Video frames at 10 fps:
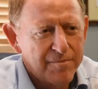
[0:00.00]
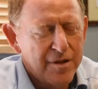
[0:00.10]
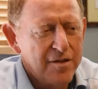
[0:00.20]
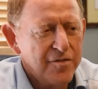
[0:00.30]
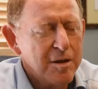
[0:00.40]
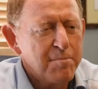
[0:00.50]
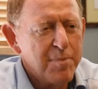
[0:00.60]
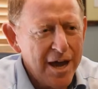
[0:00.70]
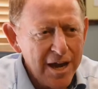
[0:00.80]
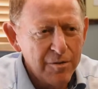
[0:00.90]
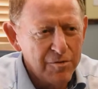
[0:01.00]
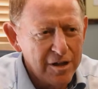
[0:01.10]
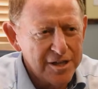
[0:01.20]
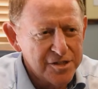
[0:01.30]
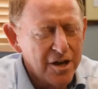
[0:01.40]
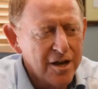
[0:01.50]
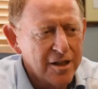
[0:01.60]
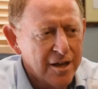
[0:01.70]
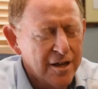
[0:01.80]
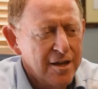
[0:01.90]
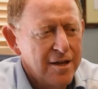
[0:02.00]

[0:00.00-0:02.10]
They develop pain while they're cycling,